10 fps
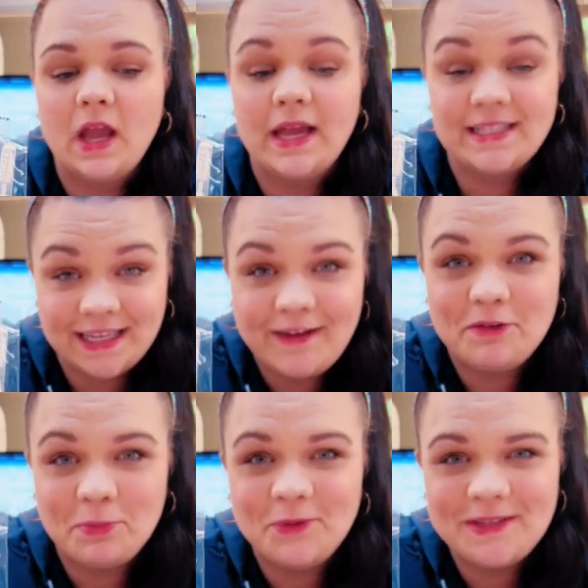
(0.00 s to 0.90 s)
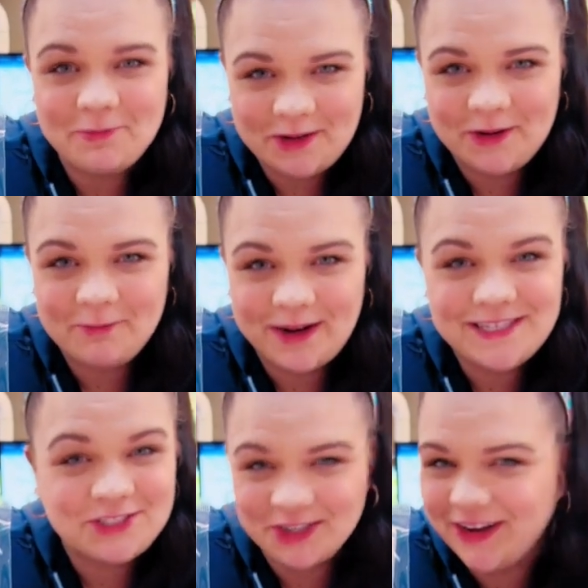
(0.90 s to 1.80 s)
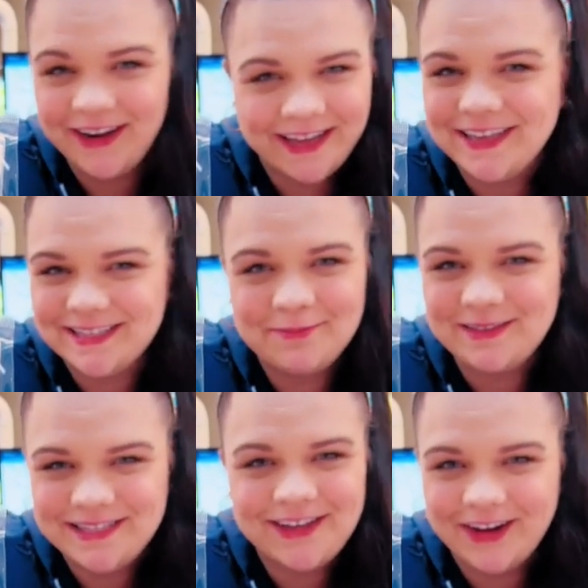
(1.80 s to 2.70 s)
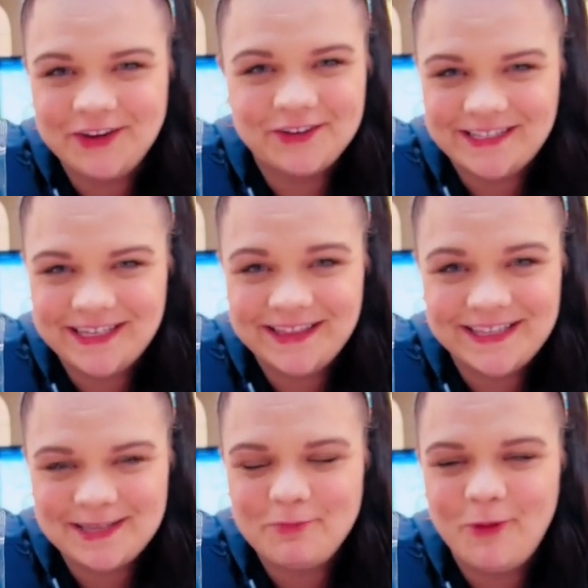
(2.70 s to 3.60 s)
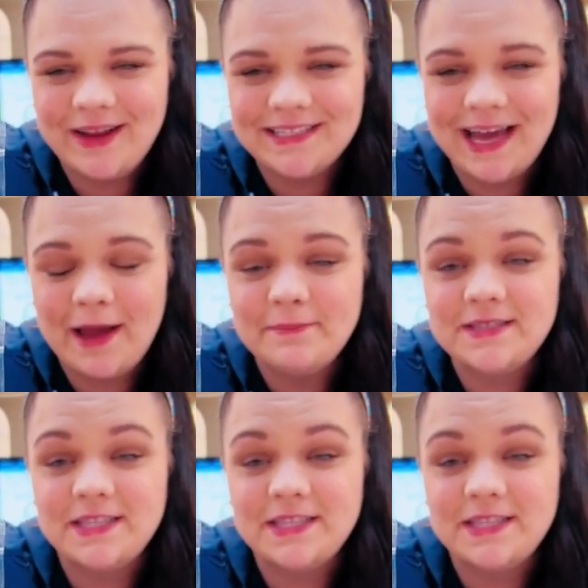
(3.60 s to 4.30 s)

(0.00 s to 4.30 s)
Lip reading: It's inevitable that when you're in braces, you're going to get something stuck in your teeth at some point in time.